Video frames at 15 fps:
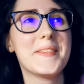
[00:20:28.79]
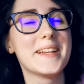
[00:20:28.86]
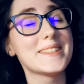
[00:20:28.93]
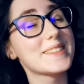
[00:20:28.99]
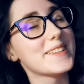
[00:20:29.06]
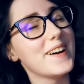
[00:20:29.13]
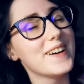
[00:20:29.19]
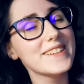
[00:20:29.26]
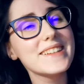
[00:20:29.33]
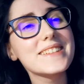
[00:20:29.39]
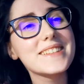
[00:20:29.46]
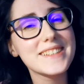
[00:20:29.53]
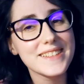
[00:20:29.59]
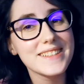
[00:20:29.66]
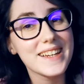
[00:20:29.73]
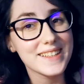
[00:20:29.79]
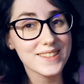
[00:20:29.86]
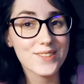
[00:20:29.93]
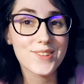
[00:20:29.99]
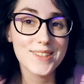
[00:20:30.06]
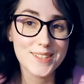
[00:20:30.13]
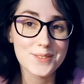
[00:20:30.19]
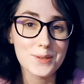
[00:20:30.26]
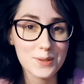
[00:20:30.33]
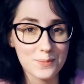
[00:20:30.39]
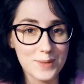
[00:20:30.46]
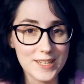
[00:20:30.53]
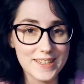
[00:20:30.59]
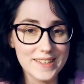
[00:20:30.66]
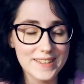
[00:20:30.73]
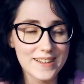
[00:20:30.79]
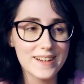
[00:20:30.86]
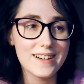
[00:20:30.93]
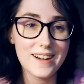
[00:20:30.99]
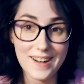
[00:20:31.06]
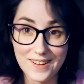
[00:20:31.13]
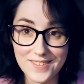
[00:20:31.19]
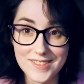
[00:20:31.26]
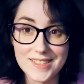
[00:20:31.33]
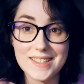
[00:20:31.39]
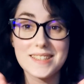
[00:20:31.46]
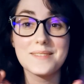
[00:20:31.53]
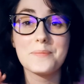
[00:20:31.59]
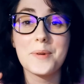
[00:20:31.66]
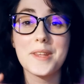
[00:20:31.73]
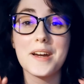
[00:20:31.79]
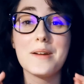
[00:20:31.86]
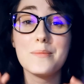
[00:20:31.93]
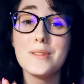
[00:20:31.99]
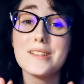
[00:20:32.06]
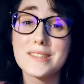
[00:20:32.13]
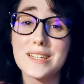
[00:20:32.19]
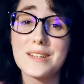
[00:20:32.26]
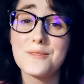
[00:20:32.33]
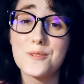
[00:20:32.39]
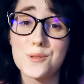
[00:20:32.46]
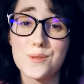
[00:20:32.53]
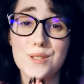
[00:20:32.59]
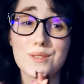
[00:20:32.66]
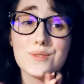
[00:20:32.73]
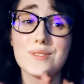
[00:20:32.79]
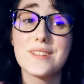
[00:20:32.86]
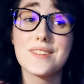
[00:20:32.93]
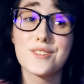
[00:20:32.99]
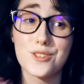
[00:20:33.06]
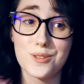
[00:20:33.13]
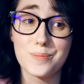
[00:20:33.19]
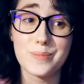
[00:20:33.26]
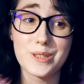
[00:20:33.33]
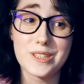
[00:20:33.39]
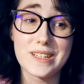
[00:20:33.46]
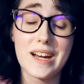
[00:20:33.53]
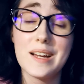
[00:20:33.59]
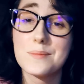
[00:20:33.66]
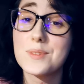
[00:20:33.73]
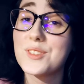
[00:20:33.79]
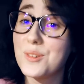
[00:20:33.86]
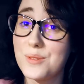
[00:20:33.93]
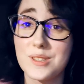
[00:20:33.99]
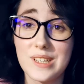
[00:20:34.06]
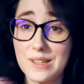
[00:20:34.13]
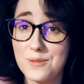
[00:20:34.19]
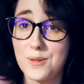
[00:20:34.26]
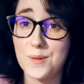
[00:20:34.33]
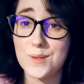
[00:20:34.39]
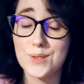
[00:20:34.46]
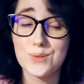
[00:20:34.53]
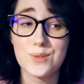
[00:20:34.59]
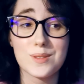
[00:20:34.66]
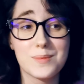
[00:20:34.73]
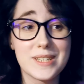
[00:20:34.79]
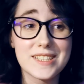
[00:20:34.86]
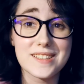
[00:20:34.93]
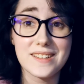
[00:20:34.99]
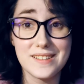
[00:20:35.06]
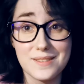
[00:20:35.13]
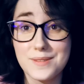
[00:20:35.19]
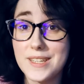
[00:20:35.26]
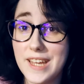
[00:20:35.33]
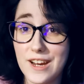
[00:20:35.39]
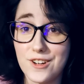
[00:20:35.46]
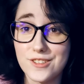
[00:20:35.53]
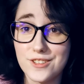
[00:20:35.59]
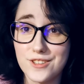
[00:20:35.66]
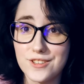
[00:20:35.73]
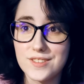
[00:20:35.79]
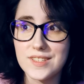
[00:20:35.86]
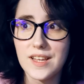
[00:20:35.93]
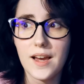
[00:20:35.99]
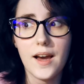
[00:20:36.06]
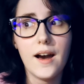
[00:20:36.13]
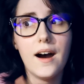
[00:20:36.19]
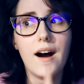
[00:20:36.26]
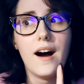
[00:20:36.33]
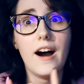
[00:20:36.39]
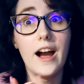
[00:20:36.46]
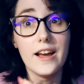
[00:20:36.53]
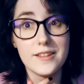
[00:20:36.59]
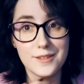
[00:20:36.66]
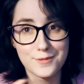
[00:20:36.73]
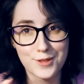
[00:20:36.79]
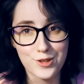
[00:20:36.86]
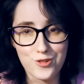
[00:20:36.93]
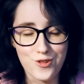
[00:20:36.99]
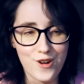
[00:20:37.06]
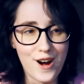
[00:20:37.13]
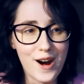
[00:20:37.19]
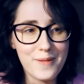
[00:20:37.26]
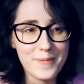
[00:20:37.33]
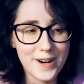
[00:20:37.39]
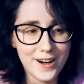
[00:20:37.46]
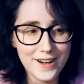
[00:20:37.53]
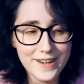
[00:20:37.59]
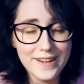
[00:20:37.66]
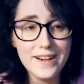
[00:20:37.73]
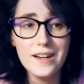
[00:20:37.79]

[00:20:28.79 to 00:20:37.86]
it's not as good as She's With Me, obviously. But I'm looking forward to the third book. I'm so looking forward to it because I love the characters. I love the drama.